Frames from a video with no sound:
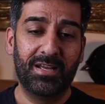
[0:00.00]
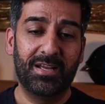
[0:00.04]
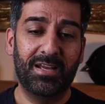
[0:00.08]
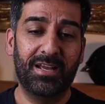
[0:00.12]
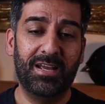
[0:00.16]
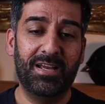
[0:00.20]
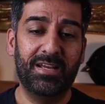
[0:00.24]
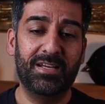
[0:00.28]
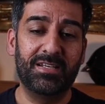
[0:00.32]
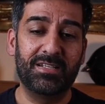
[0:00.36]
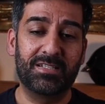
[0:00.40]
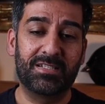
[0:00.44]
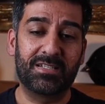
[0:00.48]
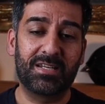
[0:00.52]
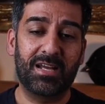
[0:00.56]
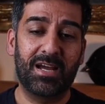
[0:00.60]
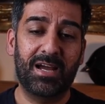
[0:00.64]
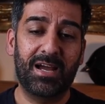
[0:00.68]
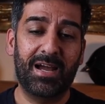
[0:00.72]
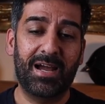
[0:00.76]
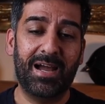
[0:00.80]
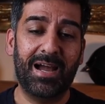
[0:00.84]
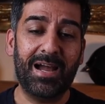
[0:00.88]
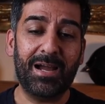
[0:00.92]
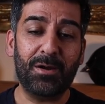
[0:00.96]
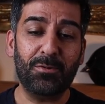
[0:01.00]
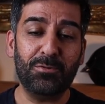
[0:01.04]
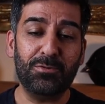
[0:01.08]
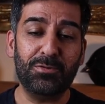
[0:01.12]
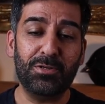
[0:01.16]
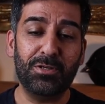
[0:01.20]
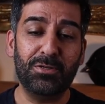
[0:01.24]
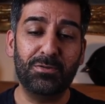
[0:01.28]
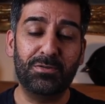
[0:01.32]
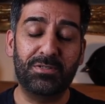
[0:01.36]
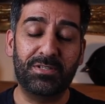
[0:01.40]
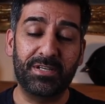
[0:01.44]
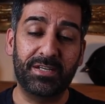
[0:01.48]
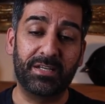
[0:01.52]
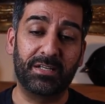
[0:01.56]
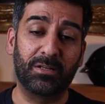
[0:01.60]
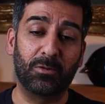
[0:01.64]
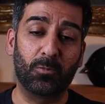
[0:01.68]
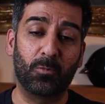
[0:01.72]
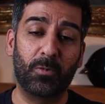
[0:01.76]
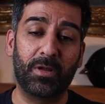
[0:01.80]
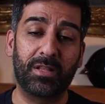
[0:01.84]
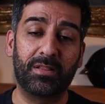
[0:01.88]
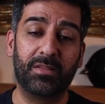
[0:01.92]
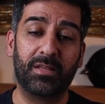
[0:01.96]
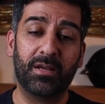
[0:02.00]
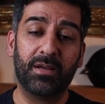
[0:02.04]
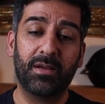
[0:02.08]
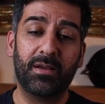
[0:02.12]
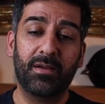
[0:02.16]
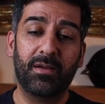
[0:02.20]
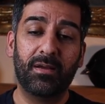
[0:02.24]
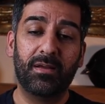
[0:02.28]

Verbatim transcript: is How do you deal with